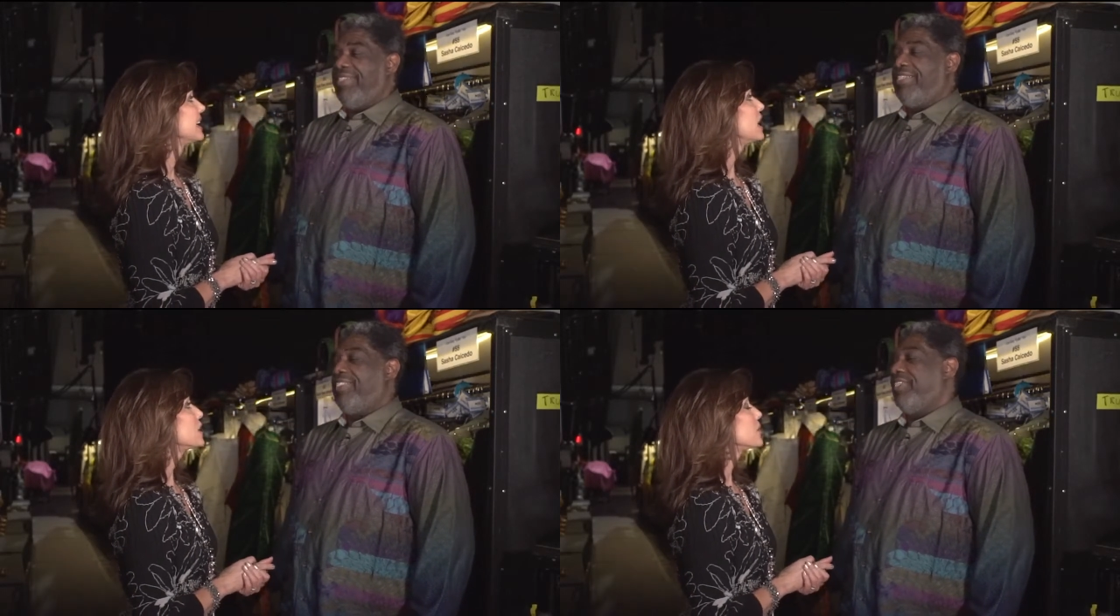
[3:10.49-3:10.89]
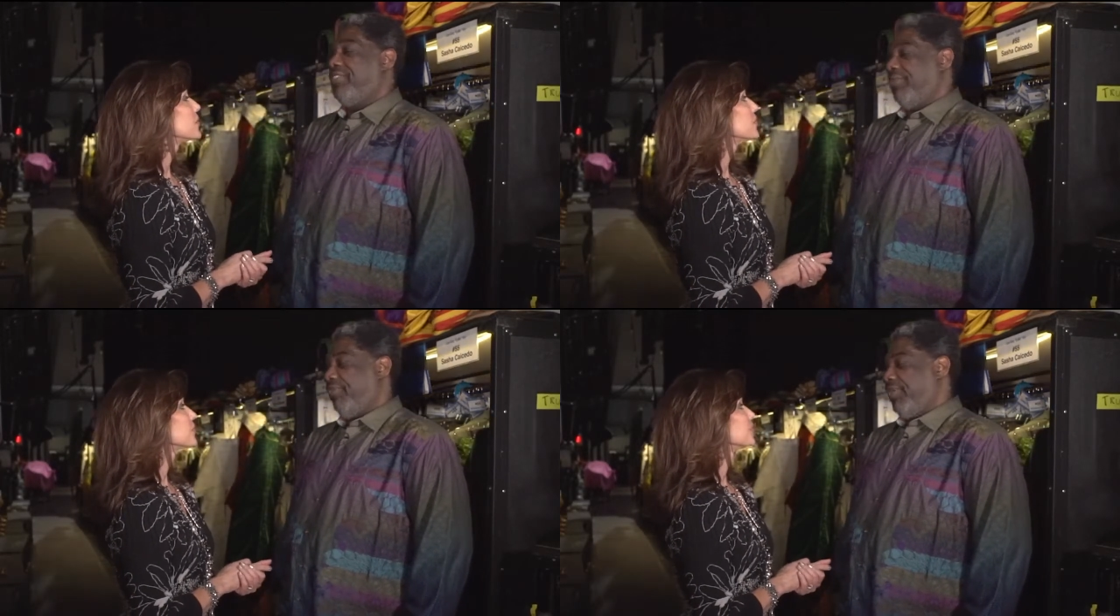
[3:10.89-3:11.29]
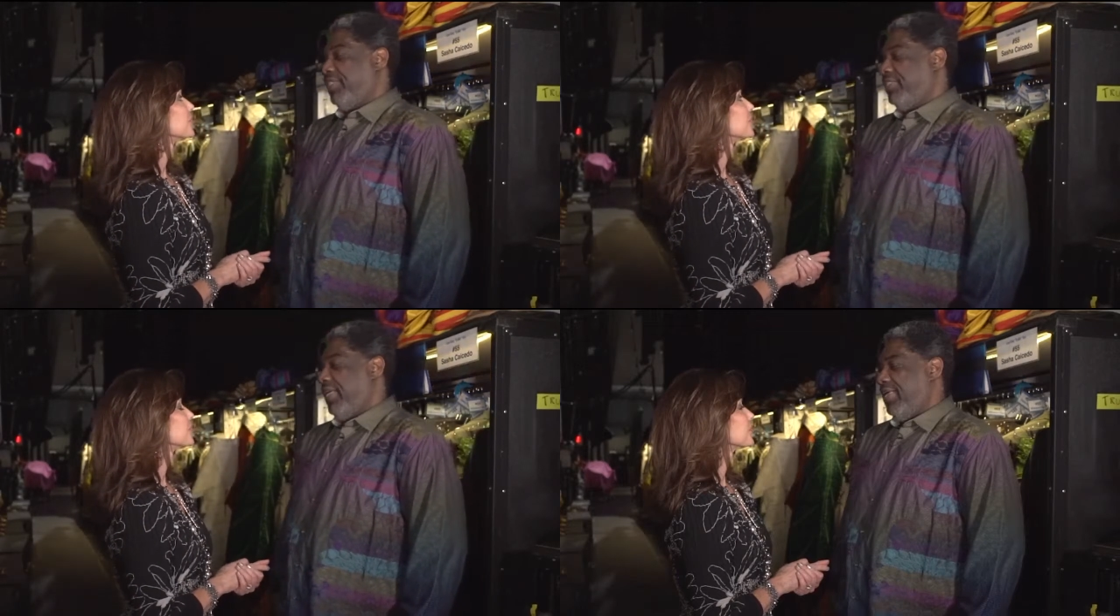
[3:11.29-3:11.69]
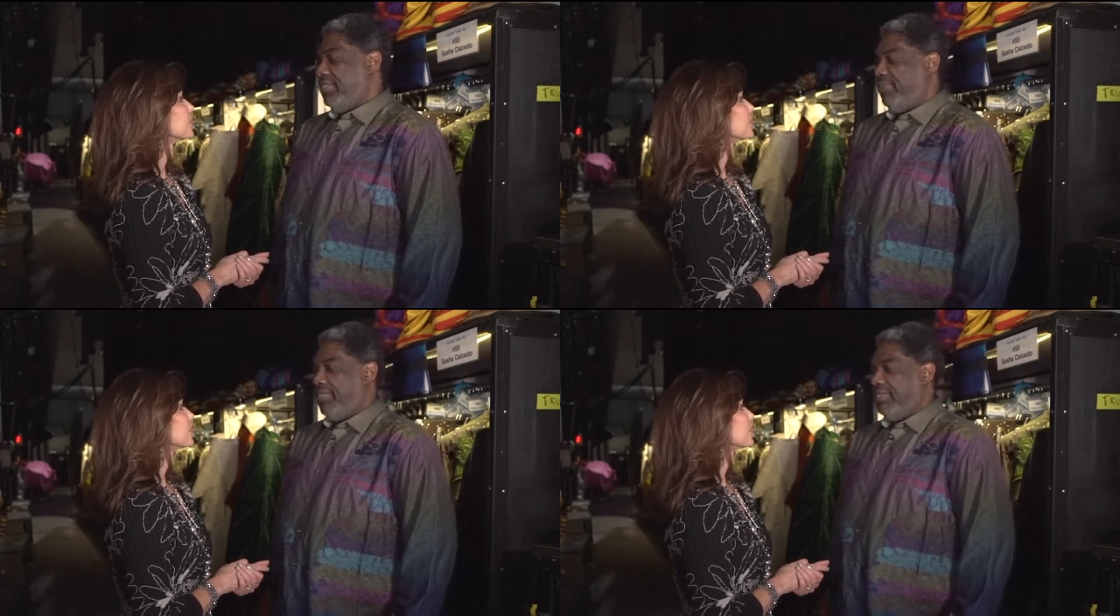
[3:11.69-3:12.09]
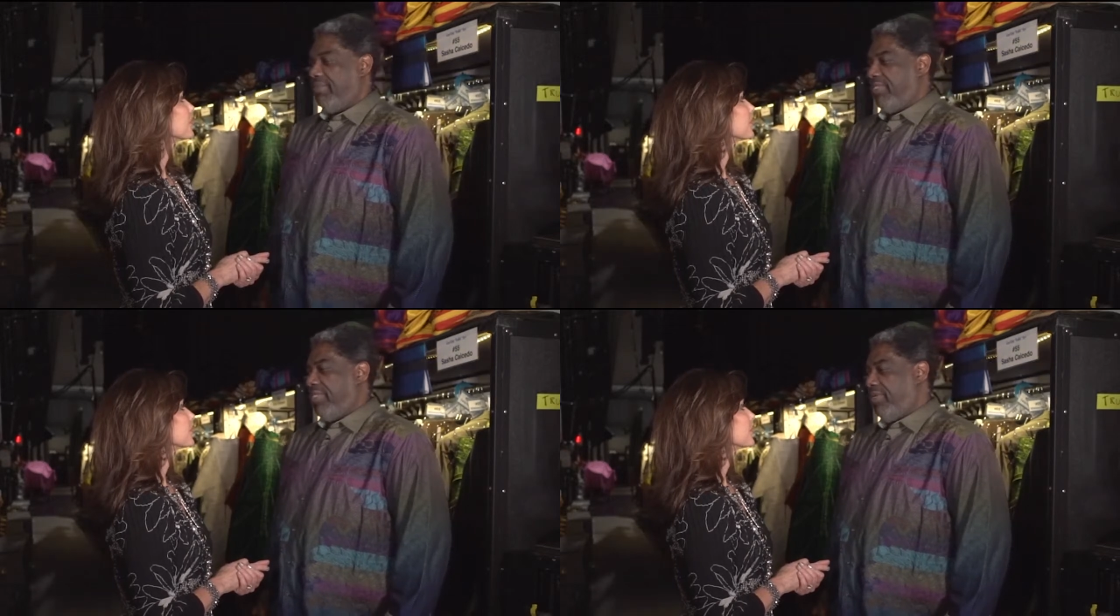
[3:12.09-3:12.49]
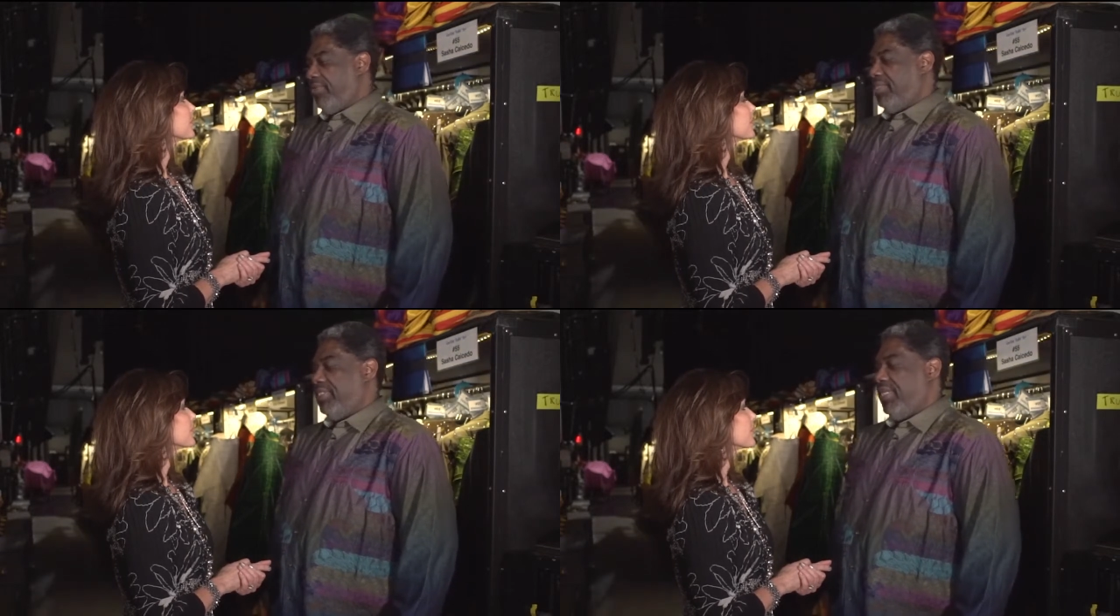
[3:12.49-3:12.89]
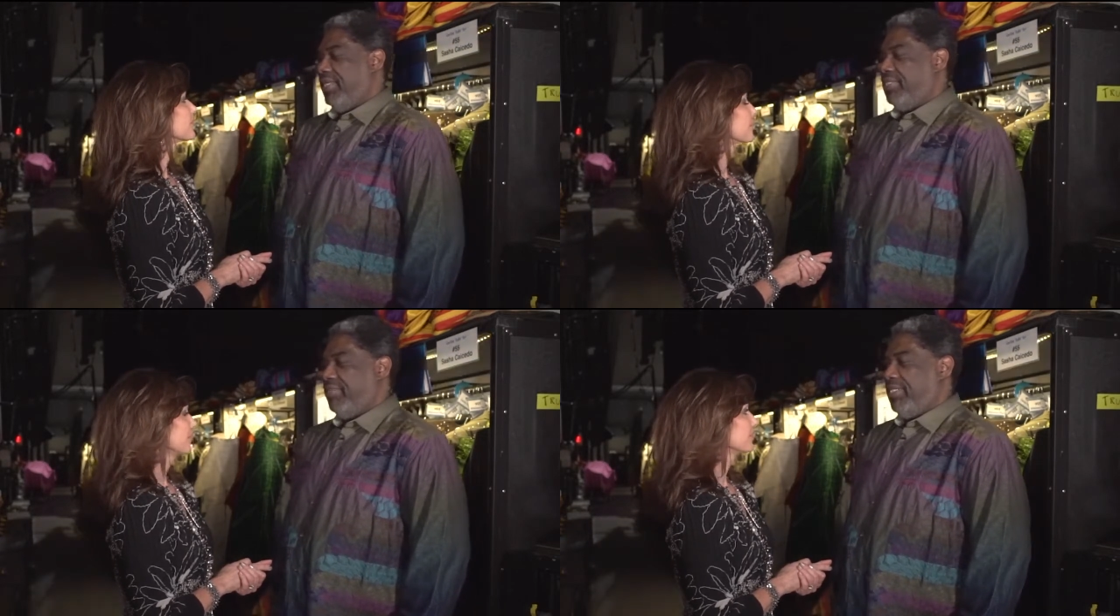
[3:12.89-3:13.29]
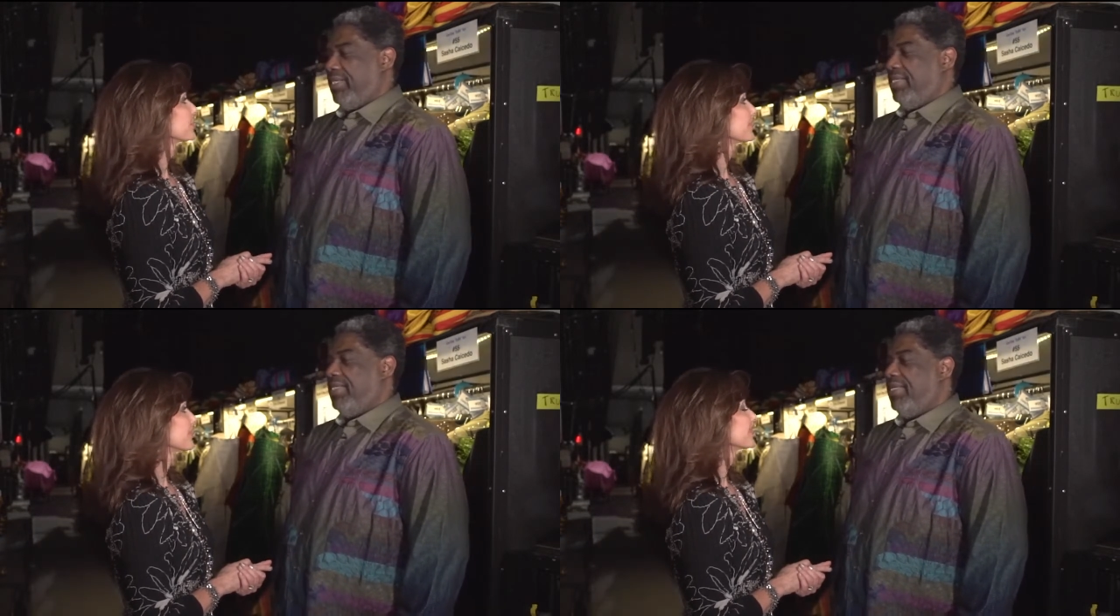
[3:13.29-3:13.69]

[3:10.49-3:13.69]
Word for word: Because there are different aspects of the corset that has to be done.